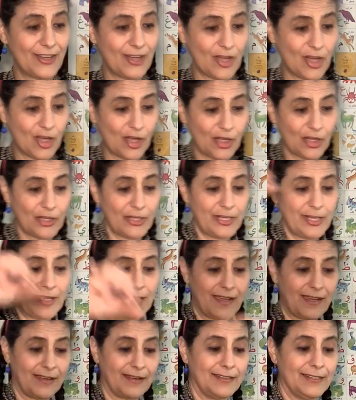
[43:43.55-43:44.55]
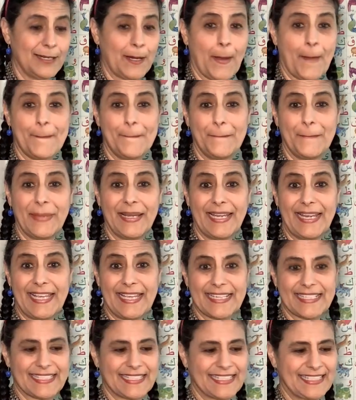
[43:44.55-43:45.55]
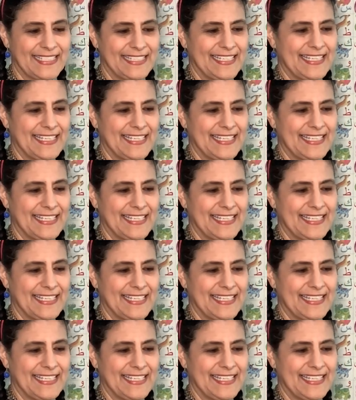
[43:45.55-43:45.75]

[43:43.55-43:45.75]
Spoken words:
on our plate